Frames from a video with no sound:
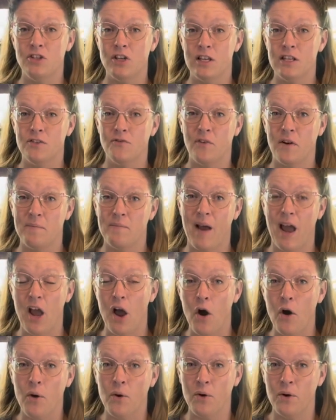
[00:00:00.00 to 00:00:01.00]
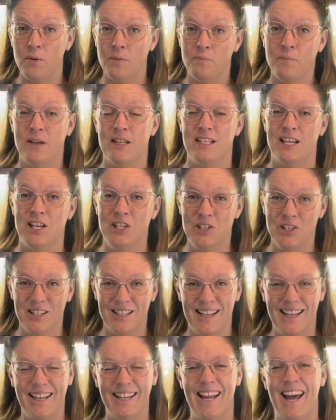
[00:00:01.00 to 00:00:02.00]
just from my own potential
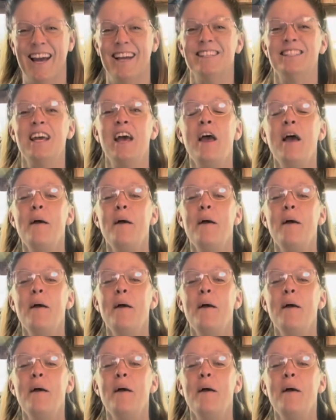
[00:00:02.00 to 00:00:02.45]
neglect.